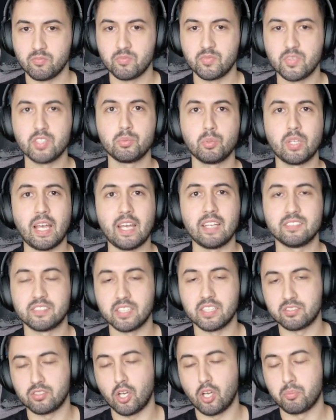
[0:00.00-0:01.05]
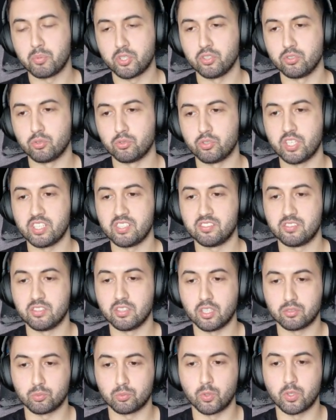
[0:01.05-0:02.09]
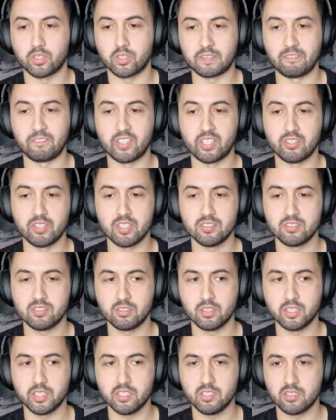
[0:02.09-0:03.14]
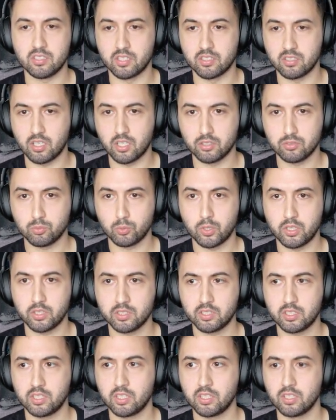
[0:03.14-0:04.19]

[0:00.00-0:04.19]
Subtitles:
This will add this option to change the artwork very easily, change artwork.